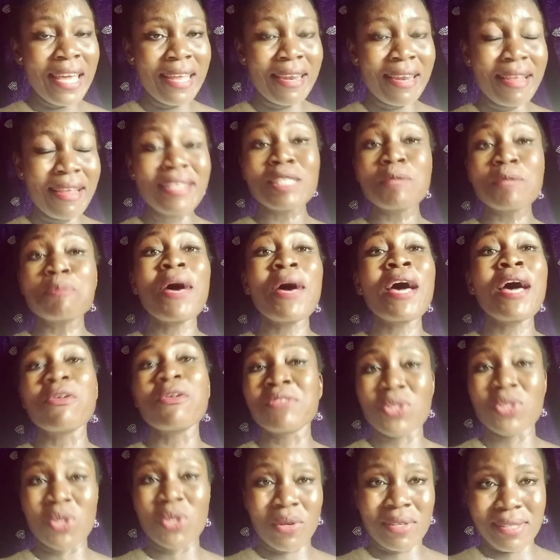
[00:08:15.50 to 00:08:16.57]
is part of
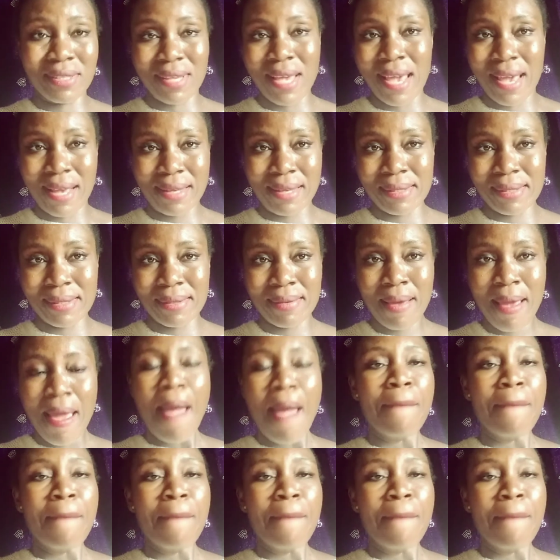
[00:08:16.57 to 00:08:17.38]
success,